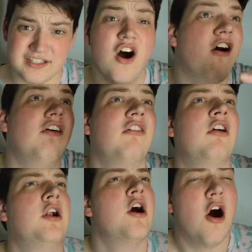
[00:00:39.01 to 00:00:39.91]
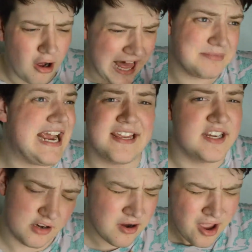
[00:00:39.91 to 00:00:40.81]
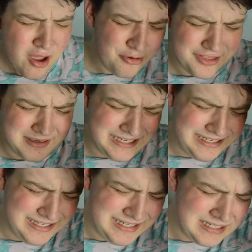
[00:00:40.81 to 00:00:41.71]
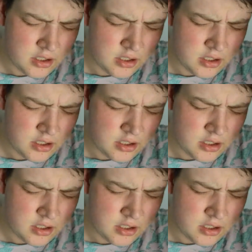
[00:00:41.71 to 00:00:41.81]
is all I'm taking with